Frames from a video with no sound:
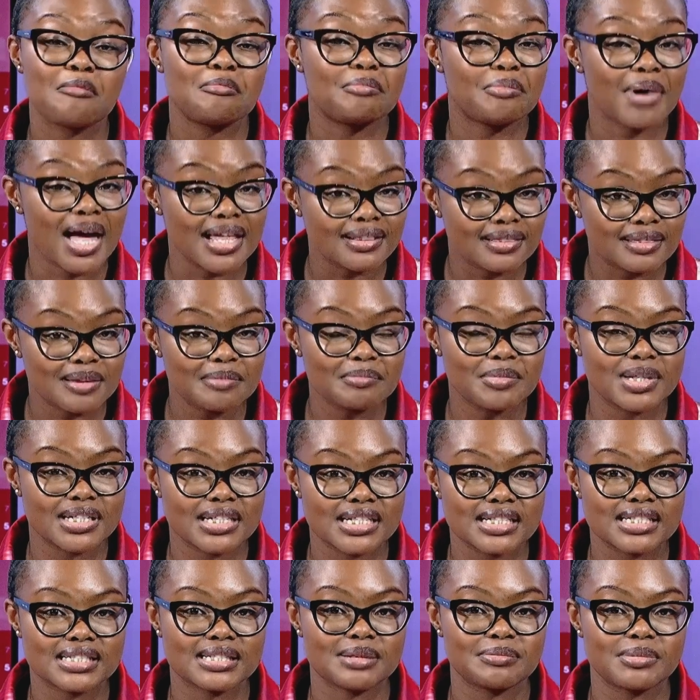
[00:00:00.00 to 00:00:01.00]
But the
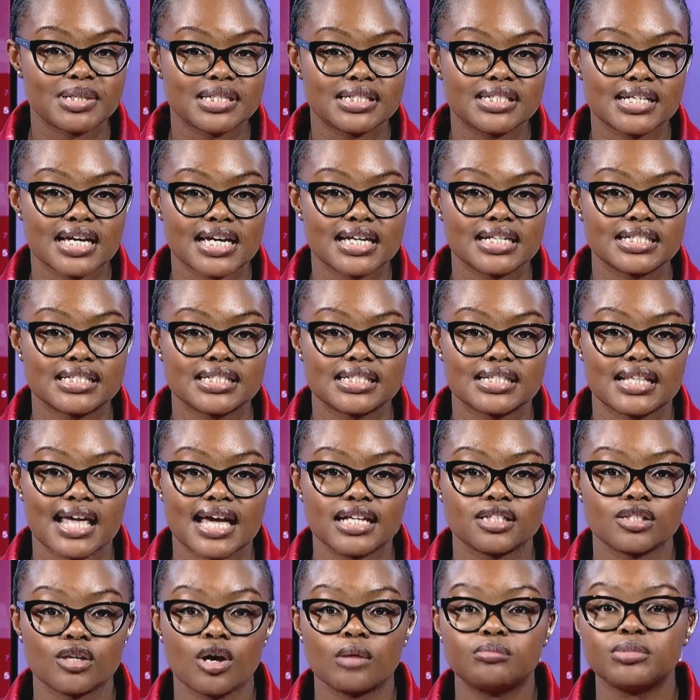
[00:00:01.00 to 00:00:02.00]
minister maintains
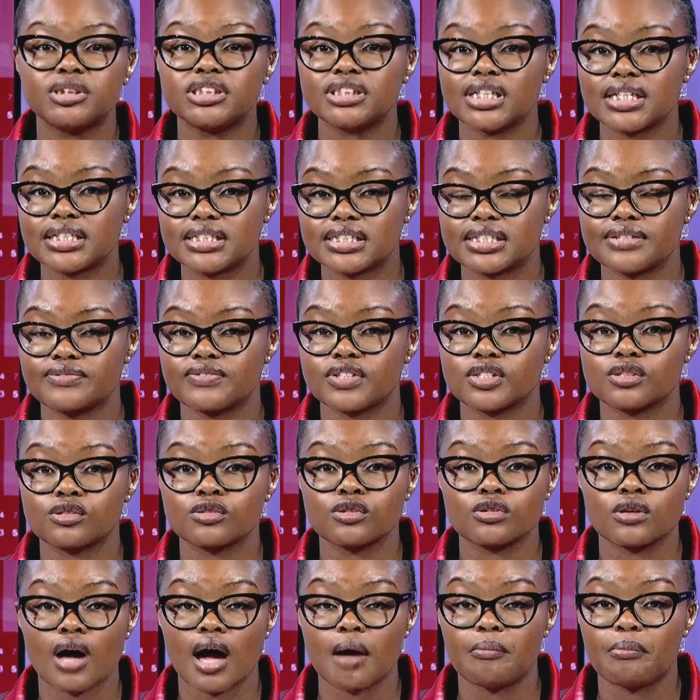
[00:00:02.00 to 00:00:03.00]
that objective is
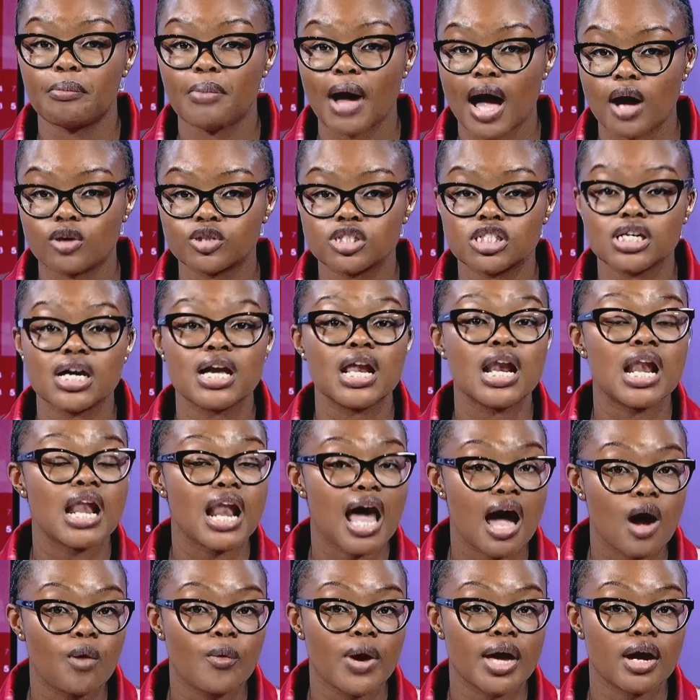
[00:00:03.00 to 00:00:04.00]
about
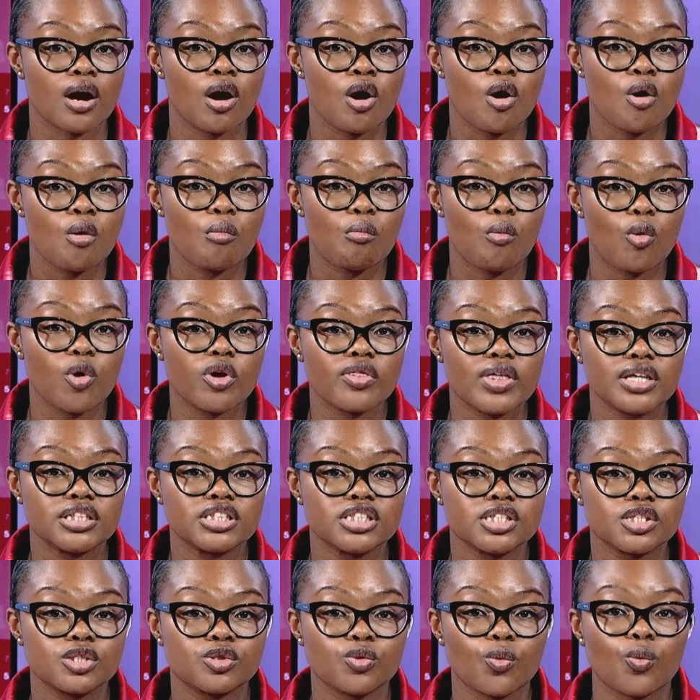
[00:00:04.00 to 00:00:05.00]
allowing more than
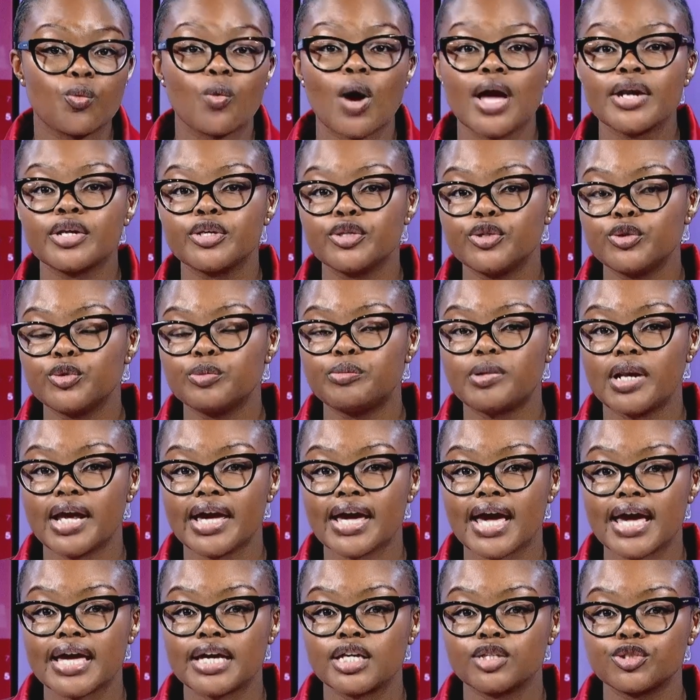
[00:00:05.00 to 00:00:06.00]
just one new
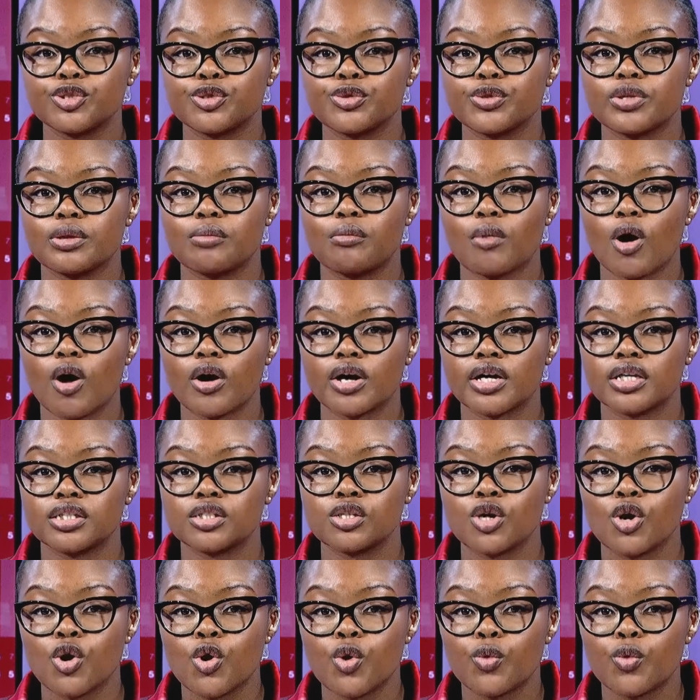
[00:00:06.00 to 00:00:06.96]
player into the market,